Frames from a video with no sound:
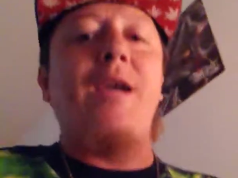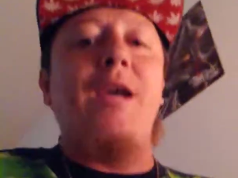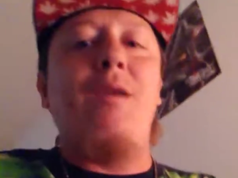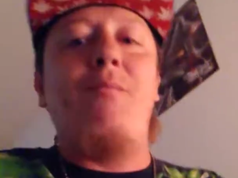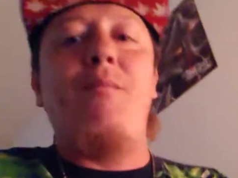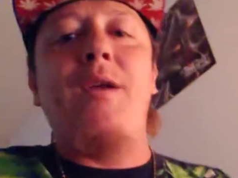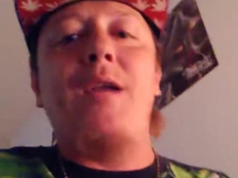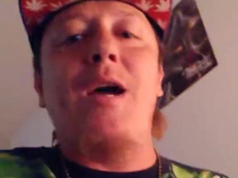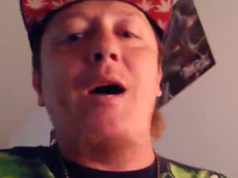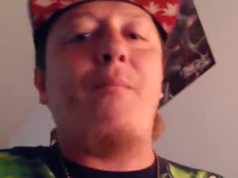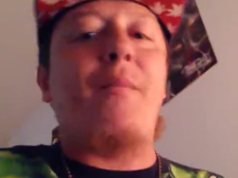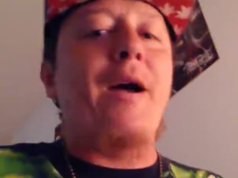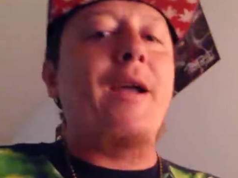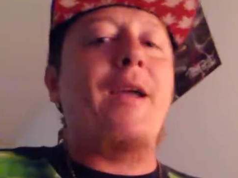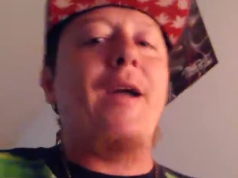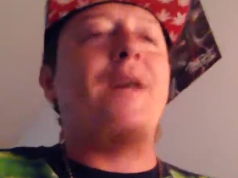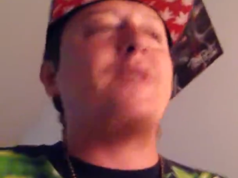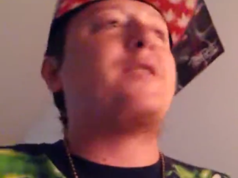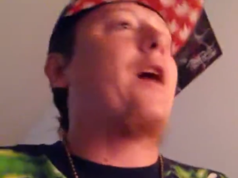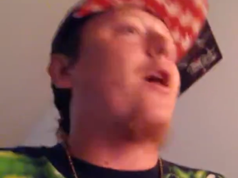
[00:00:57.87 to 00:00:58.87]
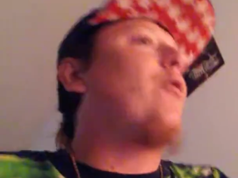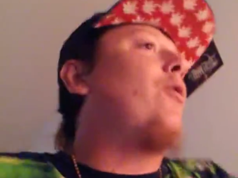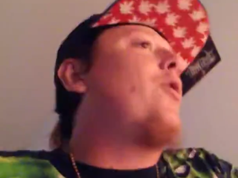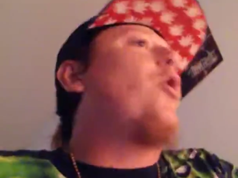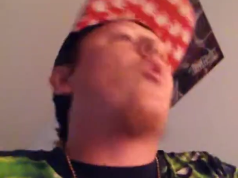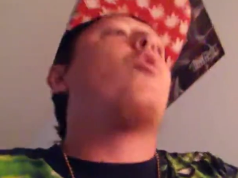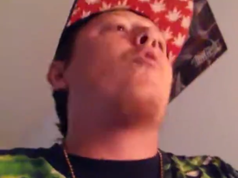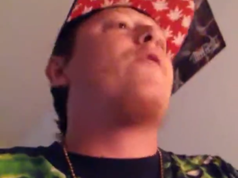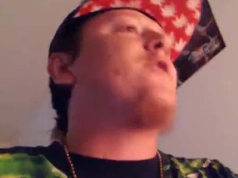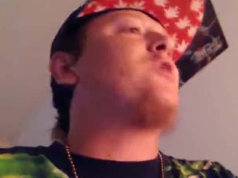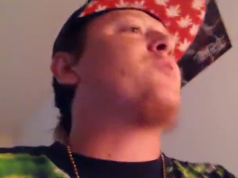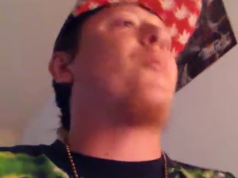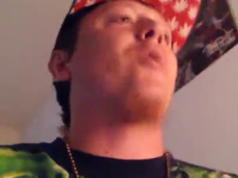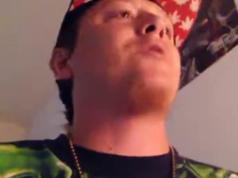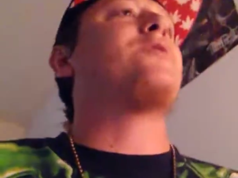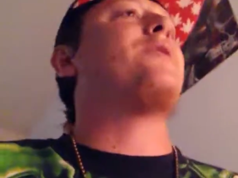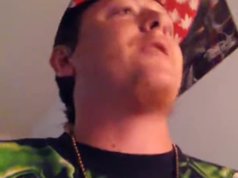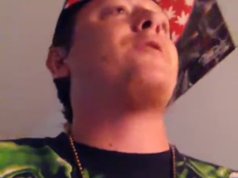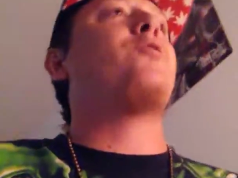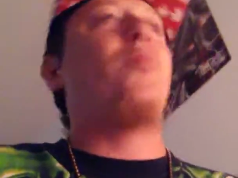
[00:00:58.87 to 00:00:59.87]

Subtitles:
hit me up, I guess. I don't know who this person at